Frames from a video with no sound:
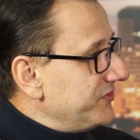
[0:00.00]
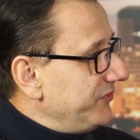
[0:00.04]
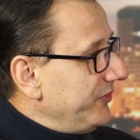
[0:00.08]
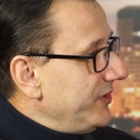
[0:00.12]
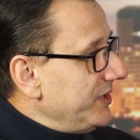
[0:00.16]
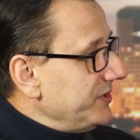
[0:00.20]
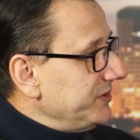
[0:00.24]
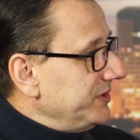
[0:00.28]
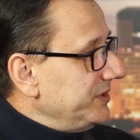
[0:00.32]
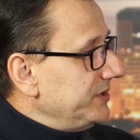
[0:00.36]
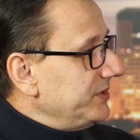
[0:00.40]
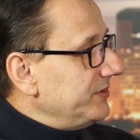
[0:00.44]

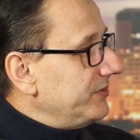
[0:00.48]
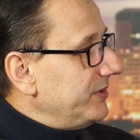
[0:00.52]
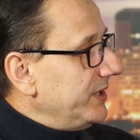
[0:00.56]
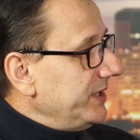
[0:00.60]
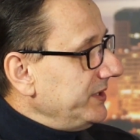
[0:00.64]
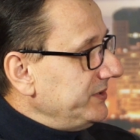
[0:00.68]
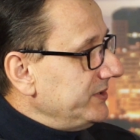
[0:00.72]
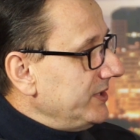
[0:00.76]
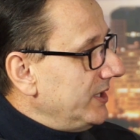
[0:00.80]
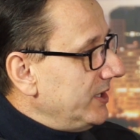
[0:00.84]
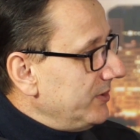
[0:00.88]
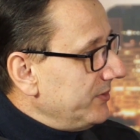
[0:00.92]
funding
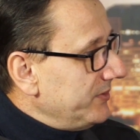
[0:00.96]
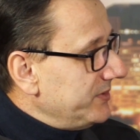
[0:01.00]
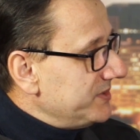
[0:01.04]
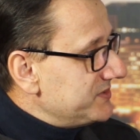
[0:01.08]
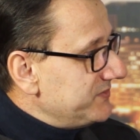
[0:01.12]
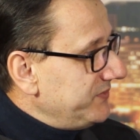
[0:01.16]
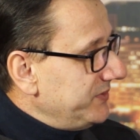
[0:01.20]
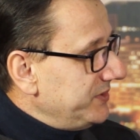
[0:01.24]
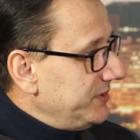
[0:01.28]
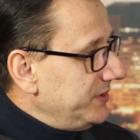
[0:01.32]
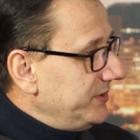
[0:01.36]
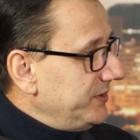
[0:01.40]
right now this
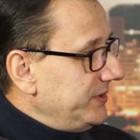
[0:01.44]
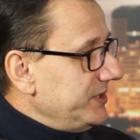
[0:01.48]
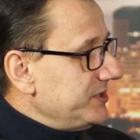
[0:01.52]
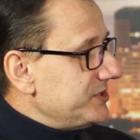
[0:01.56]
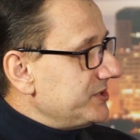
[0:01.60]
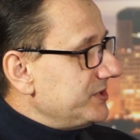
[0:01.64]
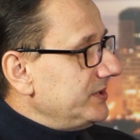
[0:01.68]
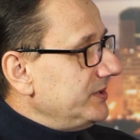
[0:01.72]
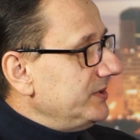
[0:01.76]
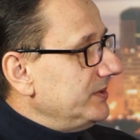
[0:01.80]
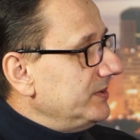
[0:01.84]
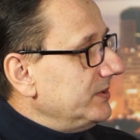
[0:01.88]

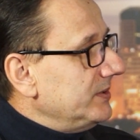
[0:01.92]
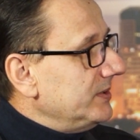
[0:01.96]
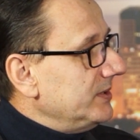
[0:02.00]
federation?